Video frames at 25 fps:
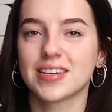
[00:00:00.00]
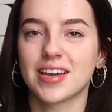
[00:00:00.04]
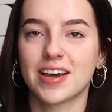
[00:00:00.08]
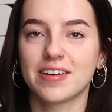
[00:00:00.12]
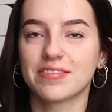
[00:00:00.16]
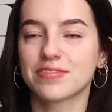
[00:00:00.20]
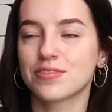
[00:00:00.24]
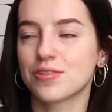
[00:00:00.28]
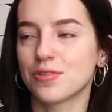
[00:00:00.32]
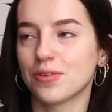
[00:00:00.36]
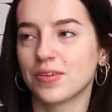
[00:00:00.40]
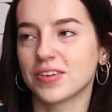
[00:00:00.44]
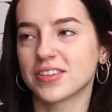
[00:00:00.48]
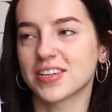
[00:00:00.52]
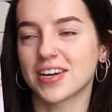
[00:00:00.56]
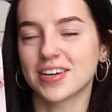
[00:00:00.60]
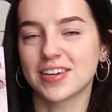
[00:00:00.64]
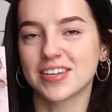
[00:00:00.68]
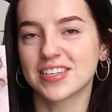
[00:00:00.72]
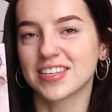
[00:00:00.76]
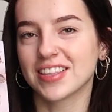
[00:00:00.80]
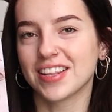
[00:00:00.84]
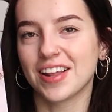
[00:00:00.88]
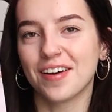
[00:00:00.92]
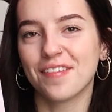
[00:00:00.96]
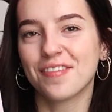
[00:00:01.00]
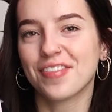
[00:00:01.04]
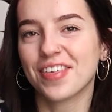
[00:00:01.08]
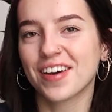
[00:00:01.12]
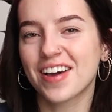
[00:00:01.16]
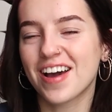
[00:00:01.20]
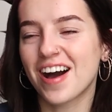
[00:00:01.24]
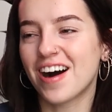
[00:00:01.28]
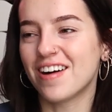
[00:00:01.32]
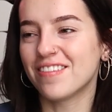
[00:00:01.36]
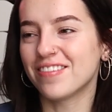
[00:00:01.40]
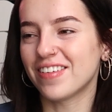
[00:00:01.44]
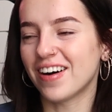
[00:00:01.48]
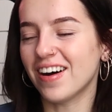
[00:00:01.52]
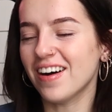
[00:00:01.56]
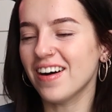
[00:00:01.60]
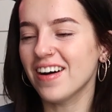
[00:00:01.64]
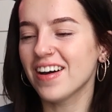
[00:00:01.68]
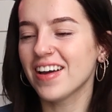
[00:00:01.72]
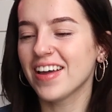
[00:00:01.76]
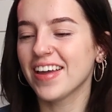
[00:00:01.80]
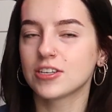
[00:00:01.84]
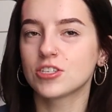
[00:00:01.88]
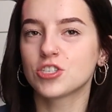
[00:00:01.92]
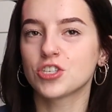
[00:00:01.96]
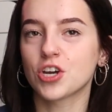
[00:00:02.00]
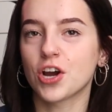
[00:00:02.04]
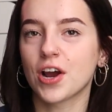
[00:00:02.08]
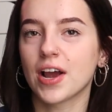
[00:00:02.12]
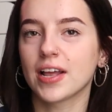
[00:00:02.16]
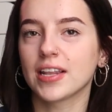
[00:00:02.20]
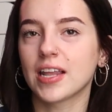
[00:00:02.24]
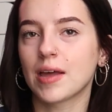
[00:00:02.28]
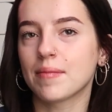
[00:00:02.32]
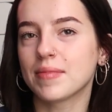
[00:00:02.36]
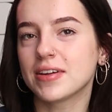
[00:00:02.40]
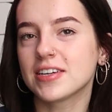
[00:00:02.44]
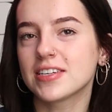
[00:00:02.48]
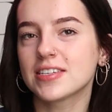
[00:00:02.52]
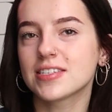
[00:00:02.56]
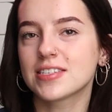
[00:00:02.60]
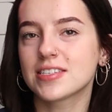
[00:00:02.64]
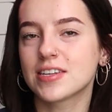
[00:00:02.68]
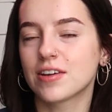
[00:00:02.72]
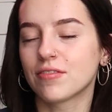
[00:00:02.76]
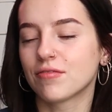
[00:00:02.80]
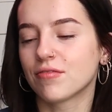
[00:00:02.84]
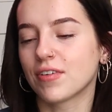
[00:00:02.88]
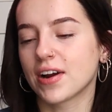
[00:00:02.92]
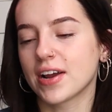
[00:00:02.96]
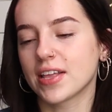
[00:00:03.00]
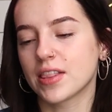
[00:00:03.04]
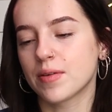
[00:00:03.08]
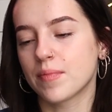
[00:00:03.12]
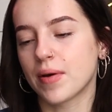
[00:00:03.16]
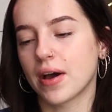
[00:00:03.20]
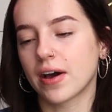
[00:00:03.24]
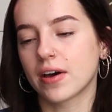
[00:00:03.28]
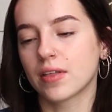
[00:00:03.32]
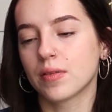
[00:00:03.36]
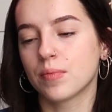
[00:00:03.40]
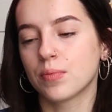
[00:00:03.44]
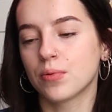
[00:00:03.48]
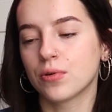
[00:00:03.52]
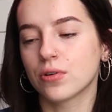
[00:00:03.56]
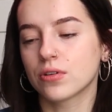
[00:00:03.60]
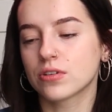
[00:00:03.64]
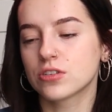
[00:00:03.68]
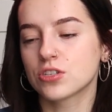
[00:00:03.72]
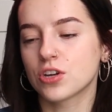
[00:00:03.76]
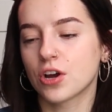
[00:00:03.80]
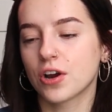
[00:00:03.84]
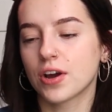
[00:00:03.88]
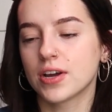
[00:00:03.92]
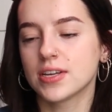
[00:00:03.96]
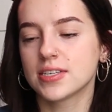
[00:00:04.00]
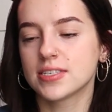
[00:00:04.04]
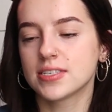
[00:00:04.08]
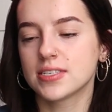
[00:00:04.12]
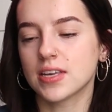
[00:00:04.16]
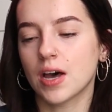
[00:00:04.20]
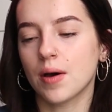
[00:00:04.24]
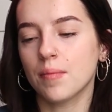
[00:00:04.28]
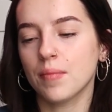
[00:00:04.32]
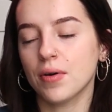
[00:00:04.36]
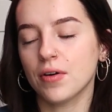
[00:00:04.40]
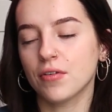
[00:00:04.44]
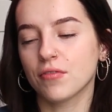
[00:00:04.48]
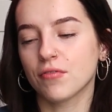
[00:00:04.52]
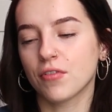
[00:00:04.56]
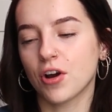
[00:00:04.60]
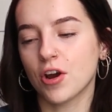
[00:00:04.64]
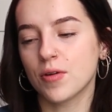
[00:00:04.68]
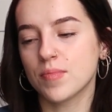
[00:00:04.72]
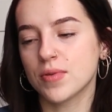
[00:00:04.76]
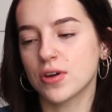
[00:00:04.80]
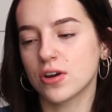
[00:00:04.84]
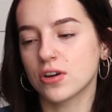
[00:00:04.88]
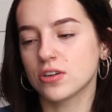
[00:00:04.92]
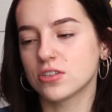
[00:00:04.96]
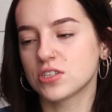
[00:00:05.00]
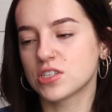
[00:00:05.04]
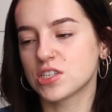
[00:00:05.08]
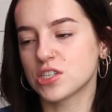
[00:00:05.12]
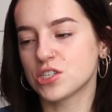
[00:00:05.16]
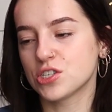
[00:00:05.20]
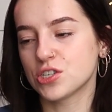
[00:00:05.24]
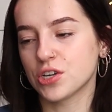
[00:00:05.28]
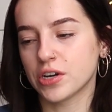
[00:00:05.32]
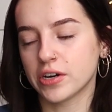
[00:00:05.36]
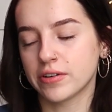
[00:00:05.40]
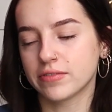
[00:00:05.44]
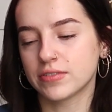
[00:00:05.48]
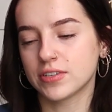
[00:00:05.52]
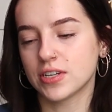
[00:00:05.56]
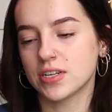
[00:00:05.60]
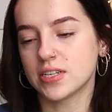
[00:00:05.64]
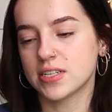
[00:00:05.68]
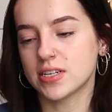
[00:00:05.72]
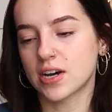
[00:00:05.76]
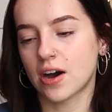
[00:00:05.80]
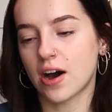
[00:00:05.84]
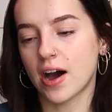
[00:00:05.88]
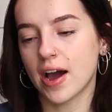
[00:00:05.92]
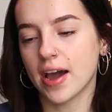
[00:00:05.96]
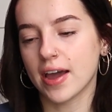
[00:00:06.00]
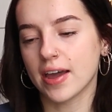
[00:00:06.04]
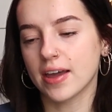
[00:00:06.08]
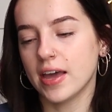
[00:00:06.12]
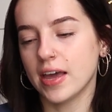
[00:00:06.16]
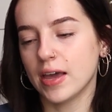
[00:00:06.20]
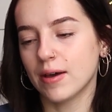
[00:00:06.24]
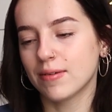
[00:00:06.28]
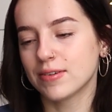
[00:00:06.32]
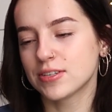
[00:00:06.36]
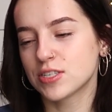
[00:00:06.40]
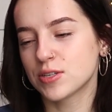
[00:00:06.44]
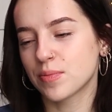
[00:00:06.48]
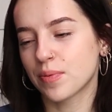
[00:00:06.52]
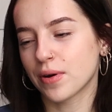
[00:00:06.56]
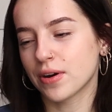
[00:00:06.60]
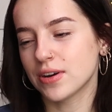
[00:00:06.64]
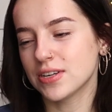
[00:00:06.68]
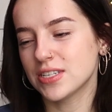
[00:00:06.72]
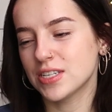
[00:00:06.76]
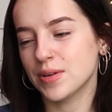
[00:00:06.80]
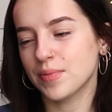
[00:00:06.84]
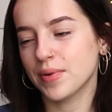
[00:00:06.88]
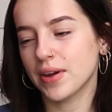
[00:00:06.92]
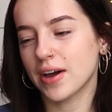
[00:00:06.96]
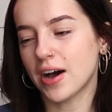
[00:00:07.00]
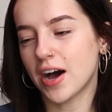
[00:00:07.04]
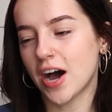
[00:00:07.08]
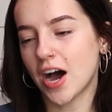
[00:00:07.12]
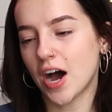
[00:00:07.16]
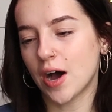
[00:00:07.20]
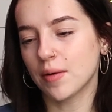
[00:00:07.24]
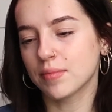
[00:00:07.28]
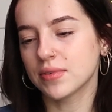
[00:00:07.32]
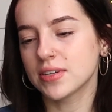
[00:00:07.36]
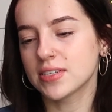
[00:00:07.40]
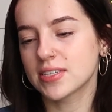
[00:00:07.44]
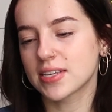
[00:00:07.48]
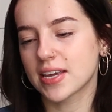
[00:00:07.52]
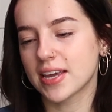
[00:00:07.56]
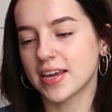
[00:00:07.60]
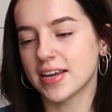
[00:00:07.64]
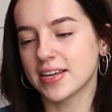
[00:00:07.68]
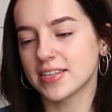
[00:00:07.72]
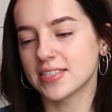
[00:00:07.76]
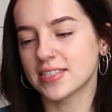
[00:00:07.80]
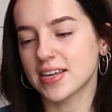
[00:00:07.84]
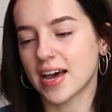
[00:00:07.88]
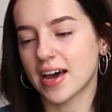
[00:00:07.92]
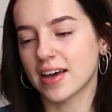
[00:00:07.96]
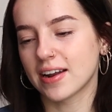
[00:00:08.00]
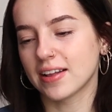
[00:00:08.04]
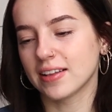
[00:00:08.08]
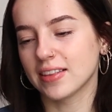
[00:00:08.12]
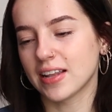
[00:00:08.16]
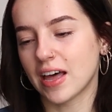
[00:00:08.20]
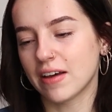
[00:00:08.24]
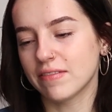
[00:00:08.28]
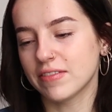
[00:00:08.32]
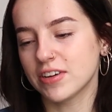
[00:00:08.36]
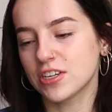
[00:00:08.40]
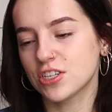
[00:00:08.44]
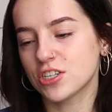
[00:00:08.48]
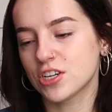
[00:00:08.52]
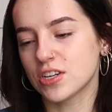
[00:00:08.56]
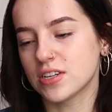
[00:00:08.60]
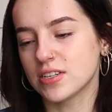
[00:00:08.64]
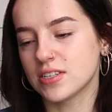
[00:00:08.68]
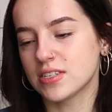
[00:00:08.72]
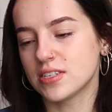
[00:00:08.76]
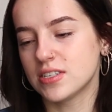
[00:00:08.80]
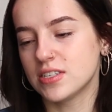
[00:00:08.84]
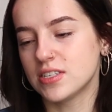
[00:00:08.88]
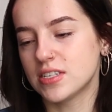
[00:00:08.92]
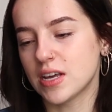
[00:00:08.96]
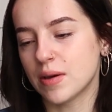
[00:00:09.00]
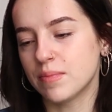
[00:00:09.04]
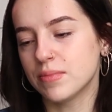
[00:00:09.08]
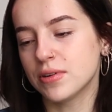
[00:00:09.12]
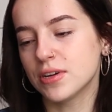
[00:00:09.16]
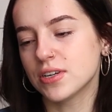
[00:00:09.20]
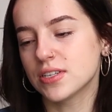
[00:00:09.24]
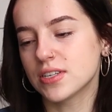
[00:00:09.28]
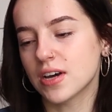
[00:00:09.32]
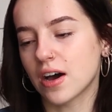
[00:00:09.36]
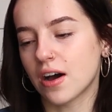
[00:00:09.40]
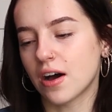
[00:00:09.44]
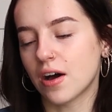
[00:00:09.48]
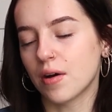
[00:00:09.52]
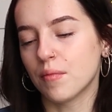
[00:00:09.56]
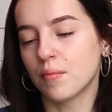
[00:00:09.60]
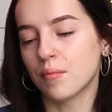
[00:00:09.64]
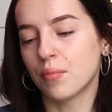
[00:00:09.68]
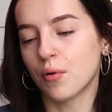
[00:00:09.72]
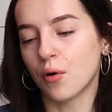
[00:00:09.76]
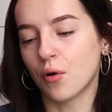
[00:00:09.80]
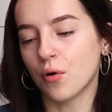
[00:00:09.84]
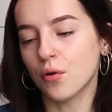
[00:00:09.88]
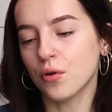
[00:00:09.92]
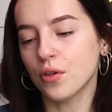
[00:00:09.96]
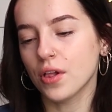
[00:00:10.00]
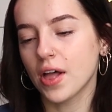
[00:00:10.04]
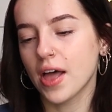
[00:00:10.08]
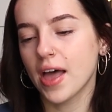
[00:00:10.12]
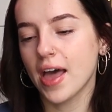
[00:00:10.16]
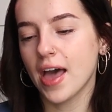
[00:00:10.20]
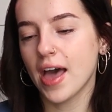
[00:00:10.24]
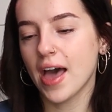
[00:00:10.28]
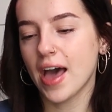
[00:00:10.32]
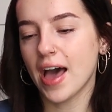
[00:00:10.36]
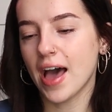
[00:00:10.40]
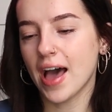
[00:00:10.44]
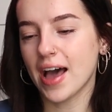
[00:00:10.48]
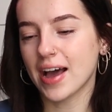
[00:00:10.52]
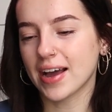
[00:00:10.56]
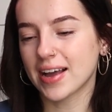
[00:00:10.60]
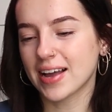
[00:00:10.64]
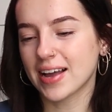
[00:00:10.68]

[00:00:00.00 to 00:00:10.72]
of course I just love the cover. So let me just read the back of the book. So, some Romeos deserve to die. It was supposed to be a harmless kiss at a lavish debutante ball, a